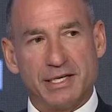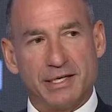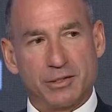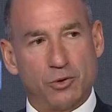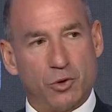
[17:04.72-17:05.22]
and
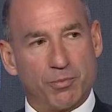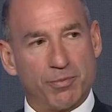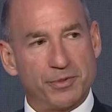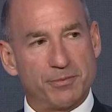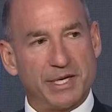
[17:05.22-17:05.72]
a corporate
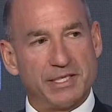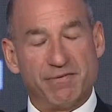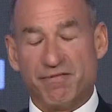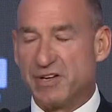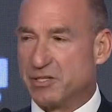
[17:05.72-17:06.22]
perspective,
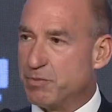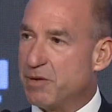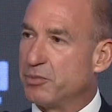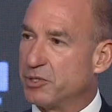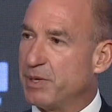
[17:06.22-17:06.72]

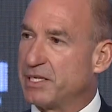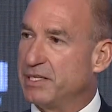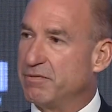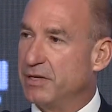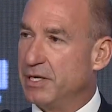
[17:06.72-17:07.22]
investment
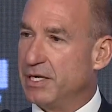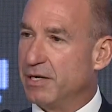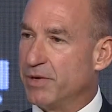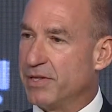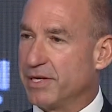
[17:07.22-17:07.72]
perspective,
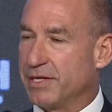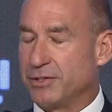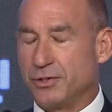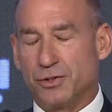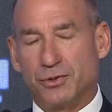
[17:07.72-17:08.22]
and we think
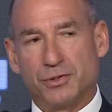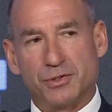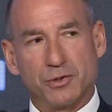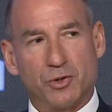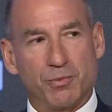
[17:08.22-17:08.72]
institutions
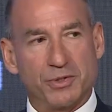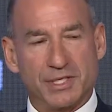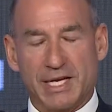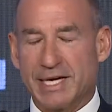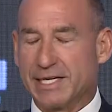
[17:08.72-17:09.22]
and corporates
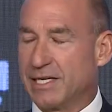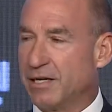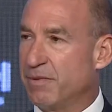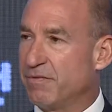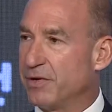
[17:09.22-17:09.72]
alike are going to
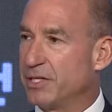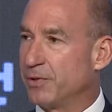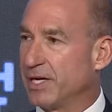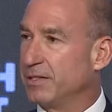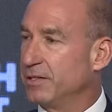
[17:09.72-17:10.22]
be very
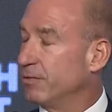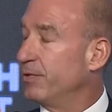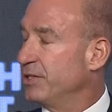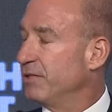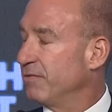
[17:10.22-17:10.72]
attracted to the
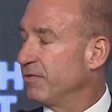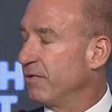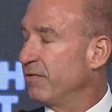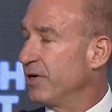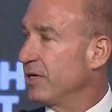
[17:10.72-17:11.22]
region for a
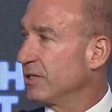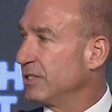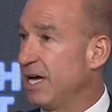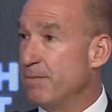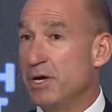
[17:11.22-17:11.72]
very long
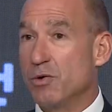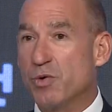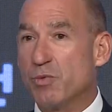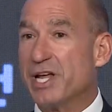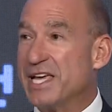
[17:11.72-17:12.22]
time.
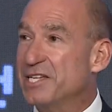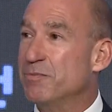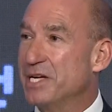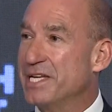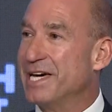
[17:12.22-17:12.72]
We want to
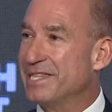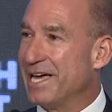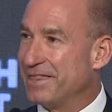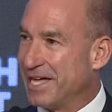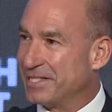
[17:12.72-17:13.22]
intermediate that.
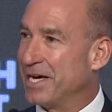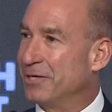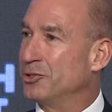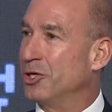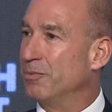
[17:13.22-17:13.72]
That's our
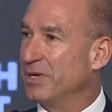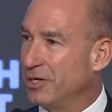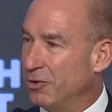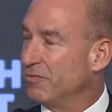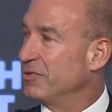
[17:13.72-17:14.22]
job, and
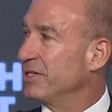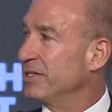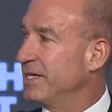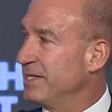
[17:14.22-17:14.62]
help facilitate